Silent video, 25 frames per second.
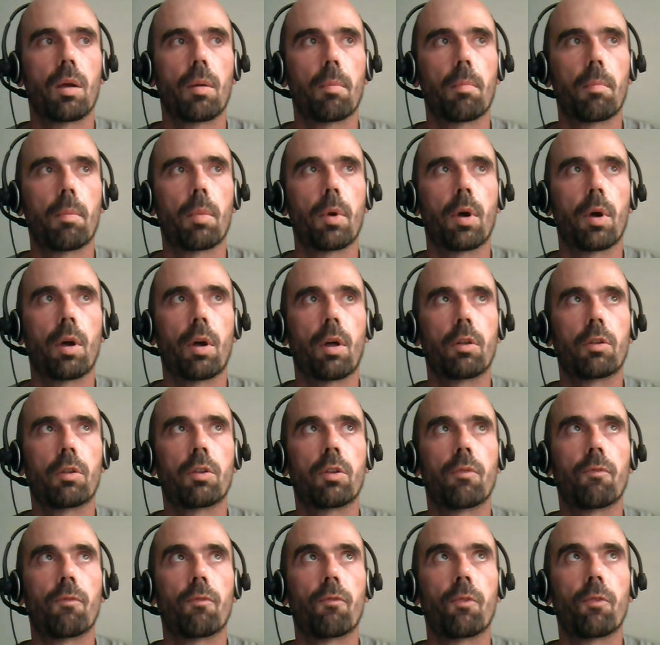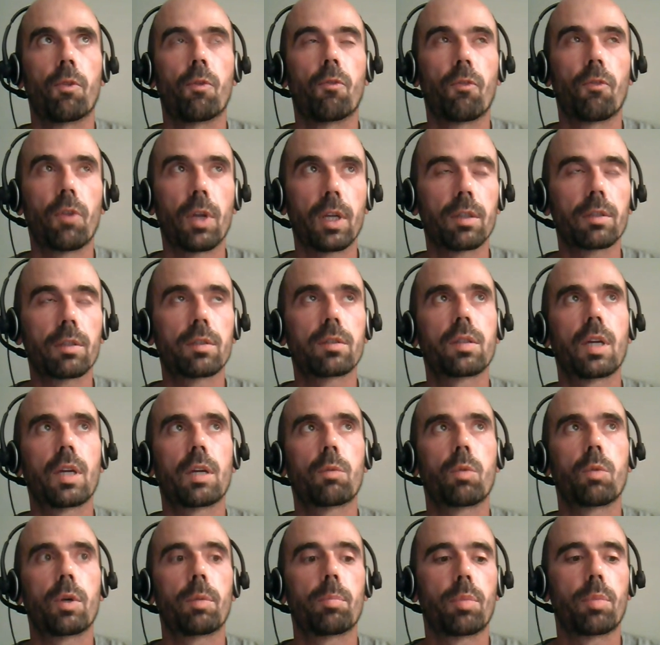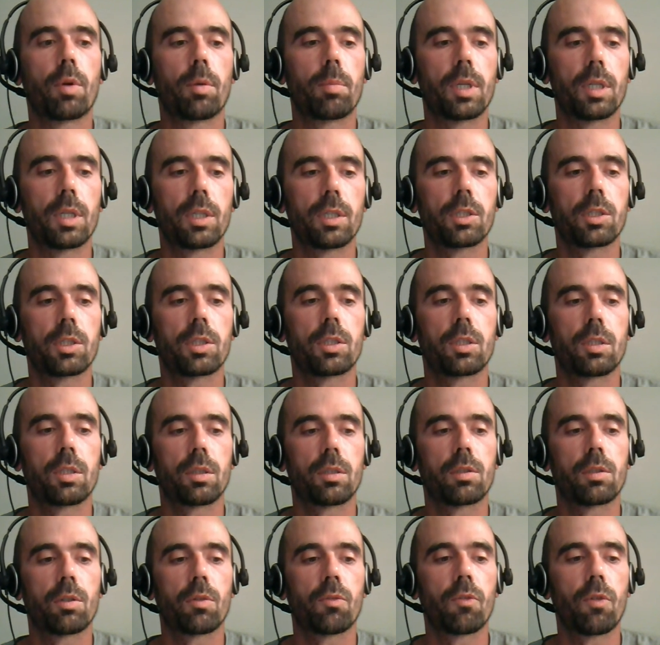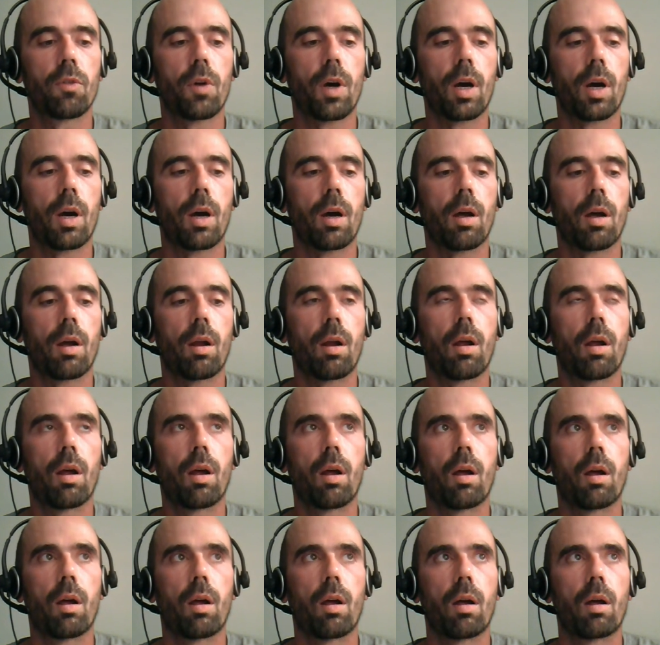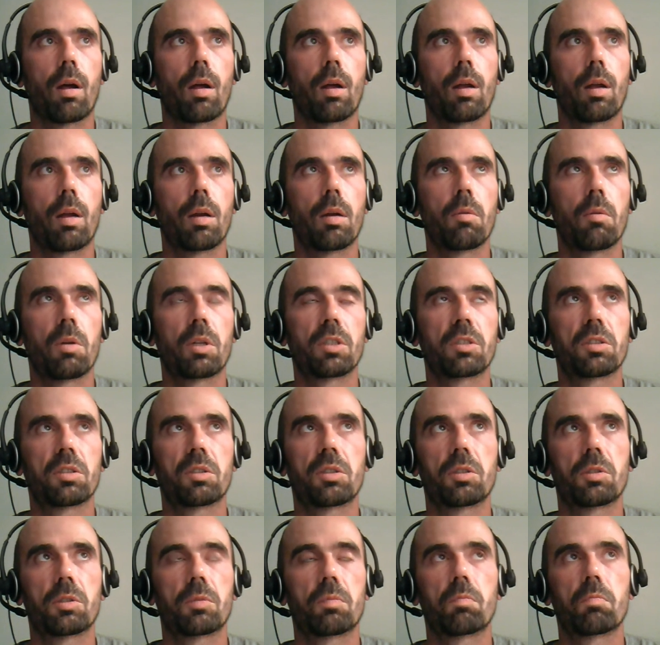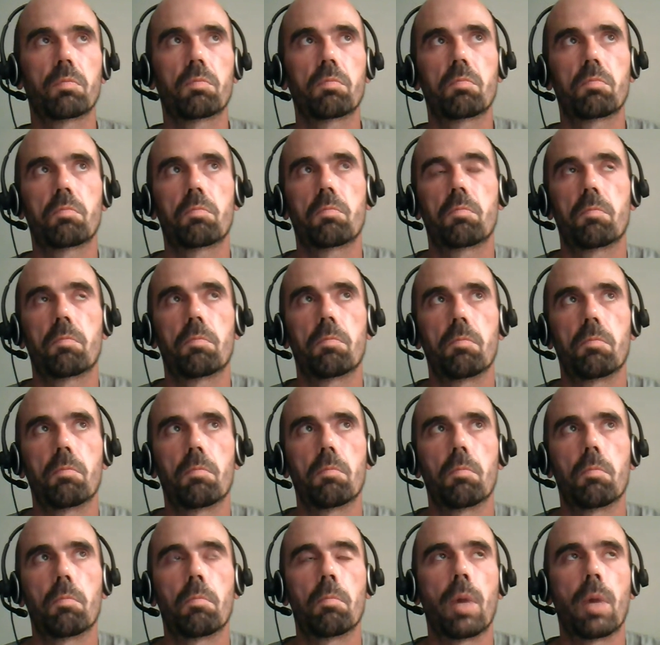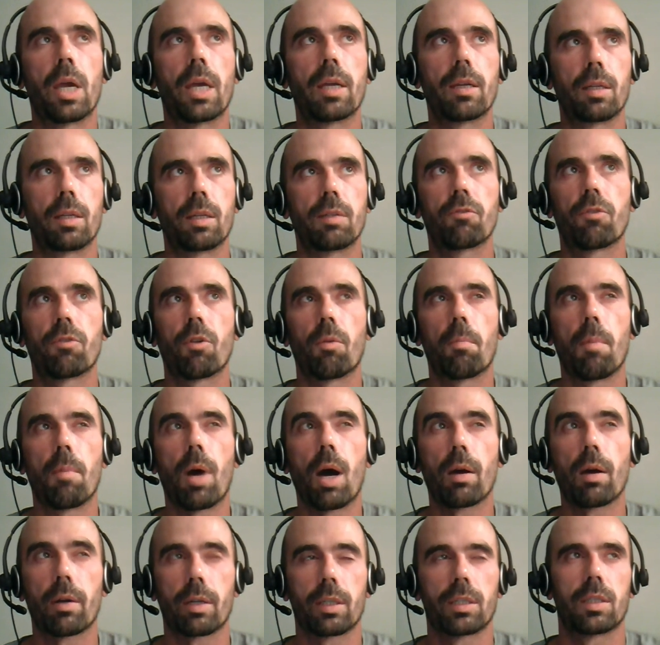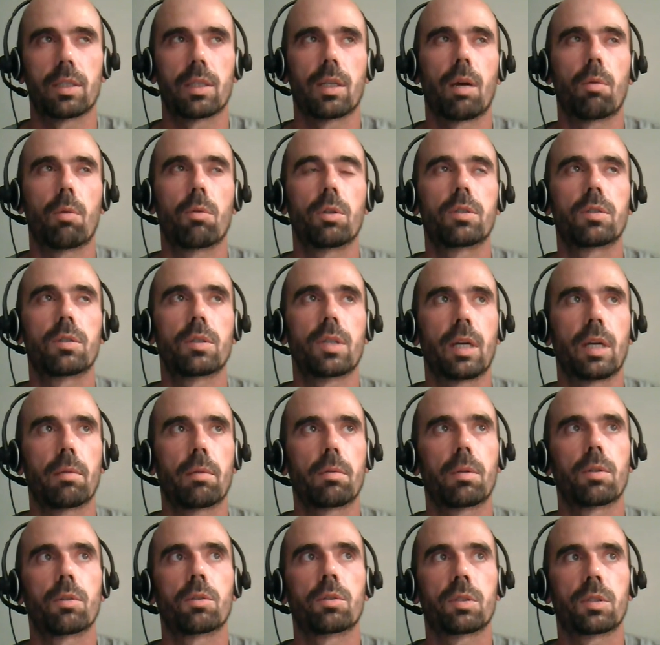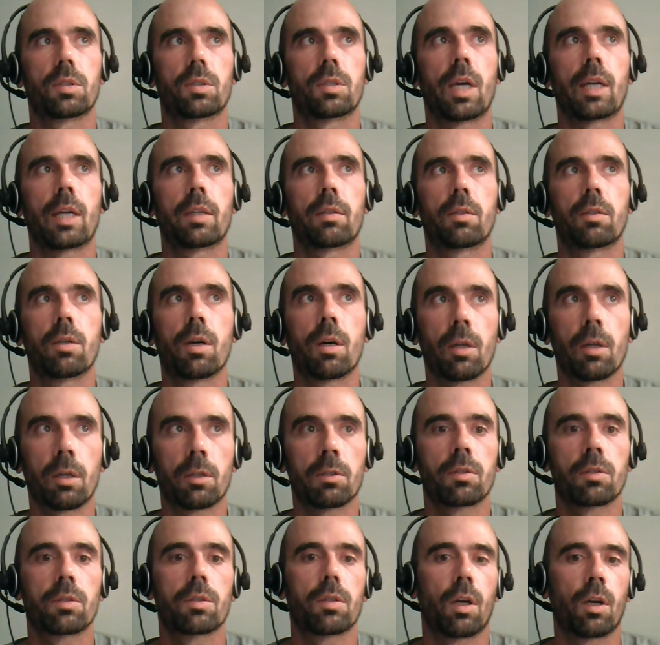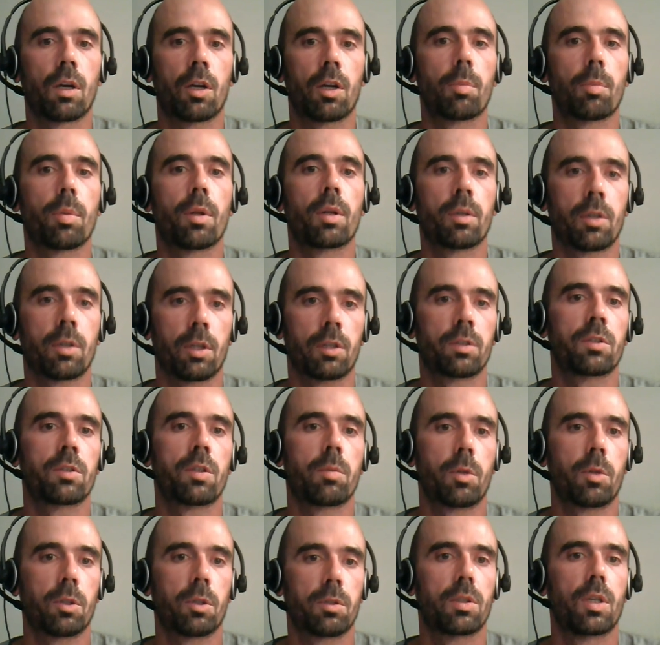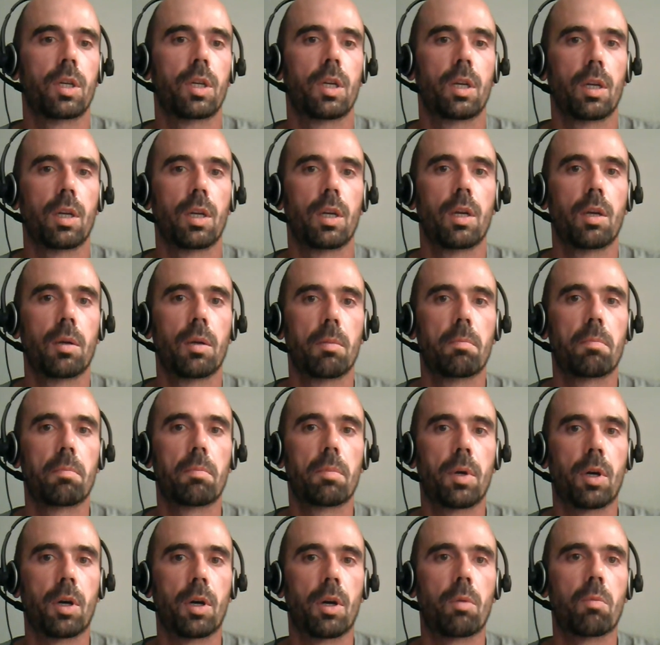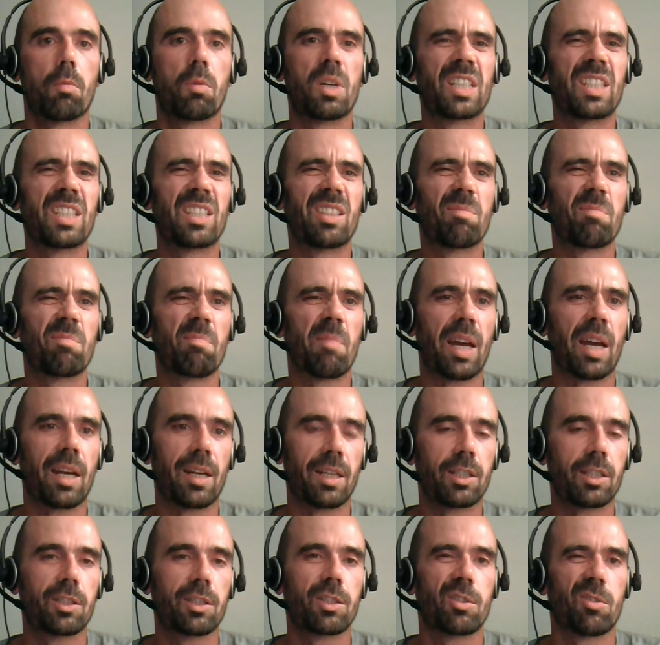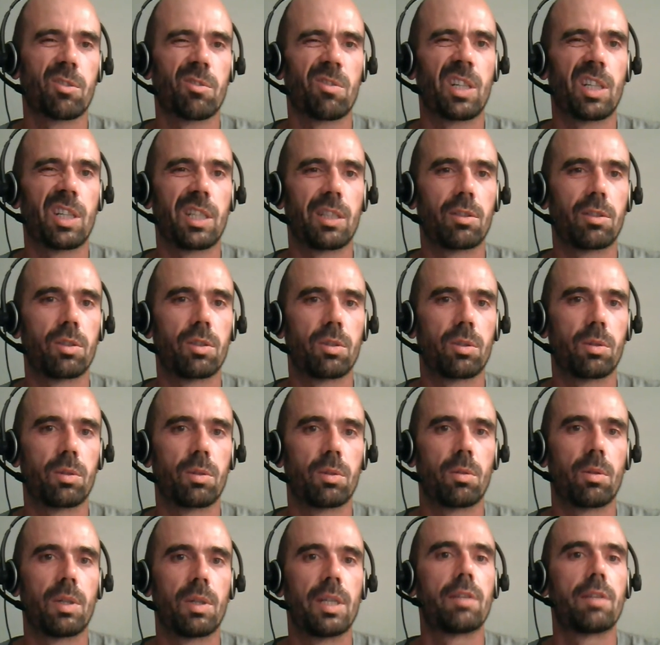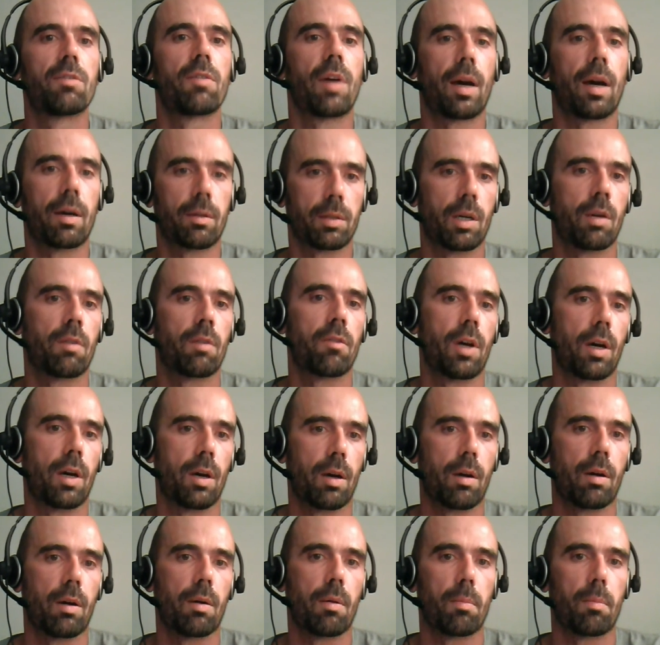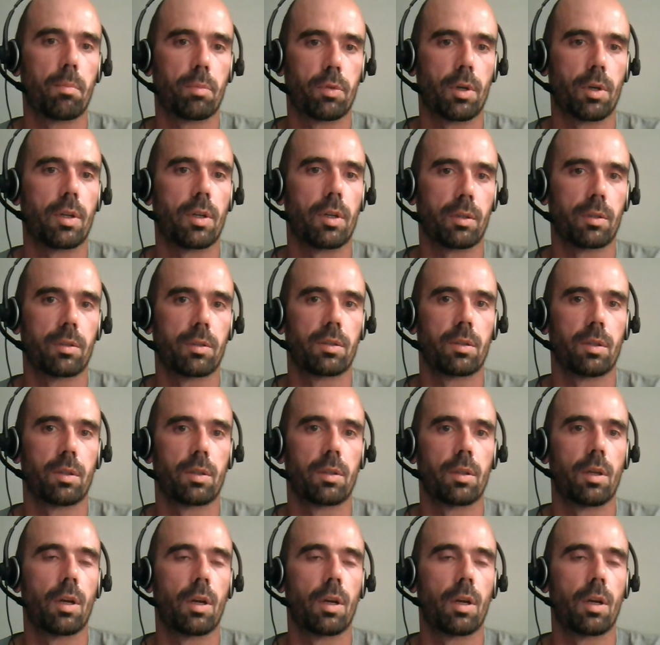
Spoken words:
But the things that we published so far was mainly for marketing, I would say, because that got us a couple of customers. But we didn't manage really to live out of our products.